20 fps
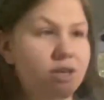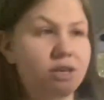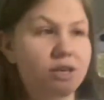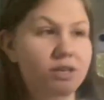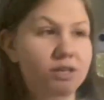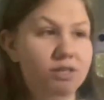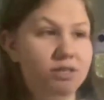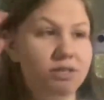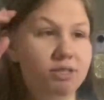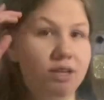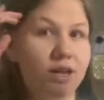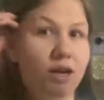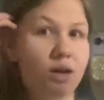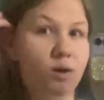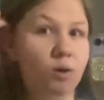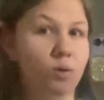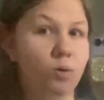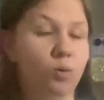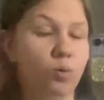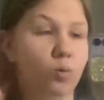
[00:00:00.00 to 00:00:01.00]

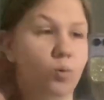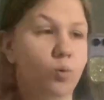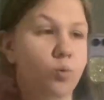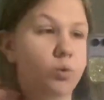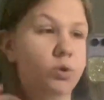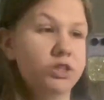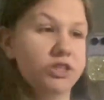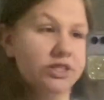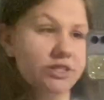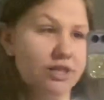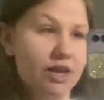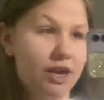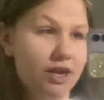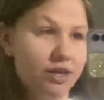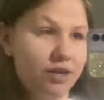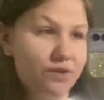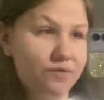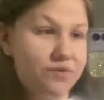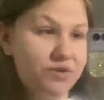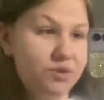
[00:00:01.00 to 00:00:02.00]
so which is kind of
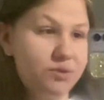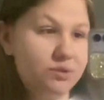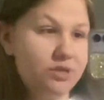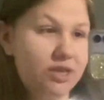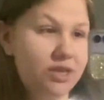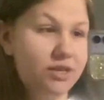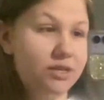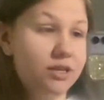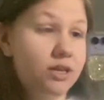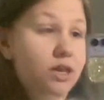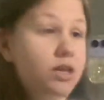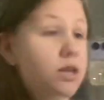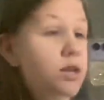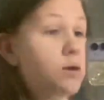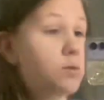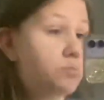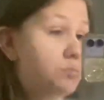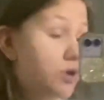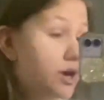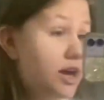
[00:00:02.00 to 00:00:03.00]
confusing,
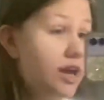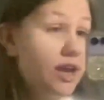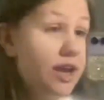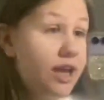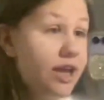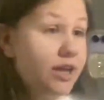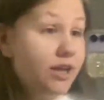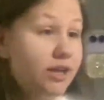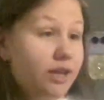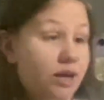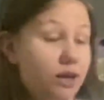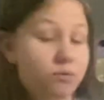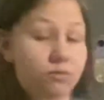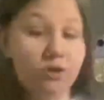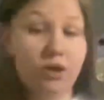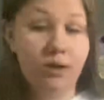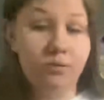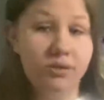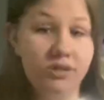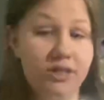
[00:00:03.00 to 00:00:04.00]
but hey, I'm
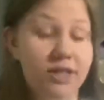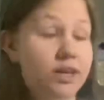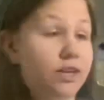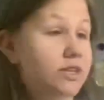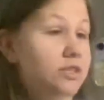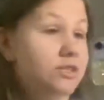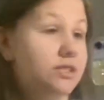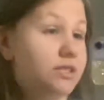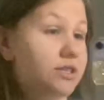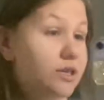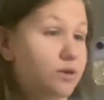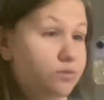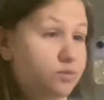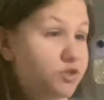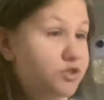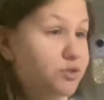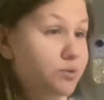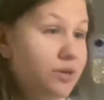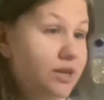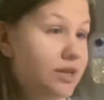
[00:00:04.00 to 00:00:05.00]
okay with it because it will
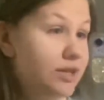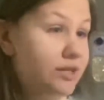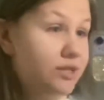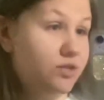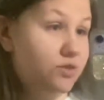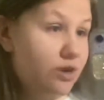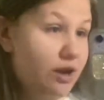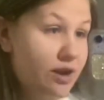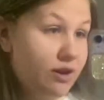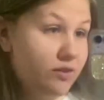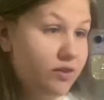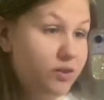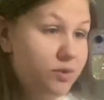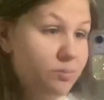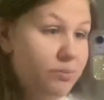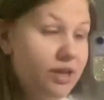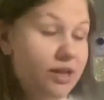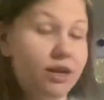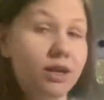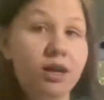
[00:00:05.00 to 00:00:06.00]
shrink in the dryer a little
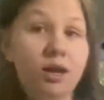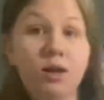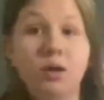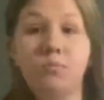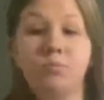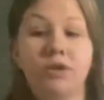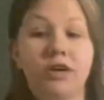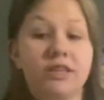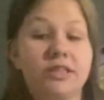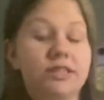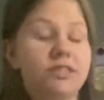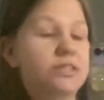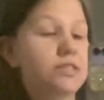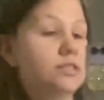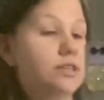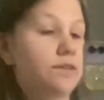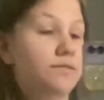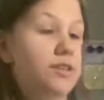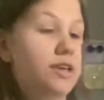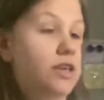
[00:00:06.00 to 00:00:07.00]
bit. But this is
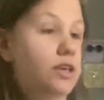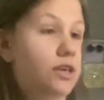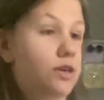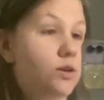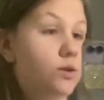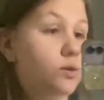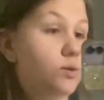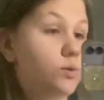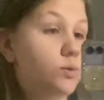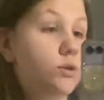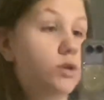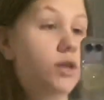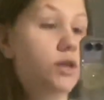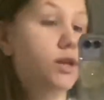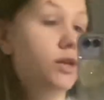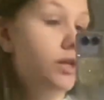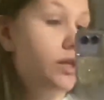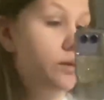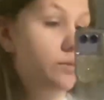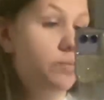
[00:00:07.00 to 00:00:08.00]
definitely cute.
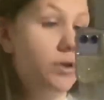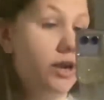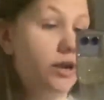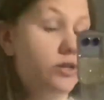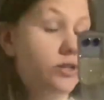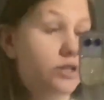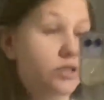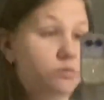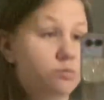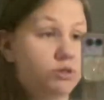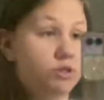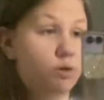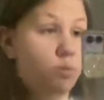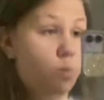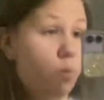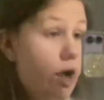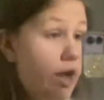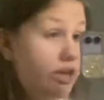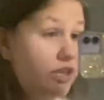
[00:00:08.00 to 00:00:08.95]
Can pair this with the white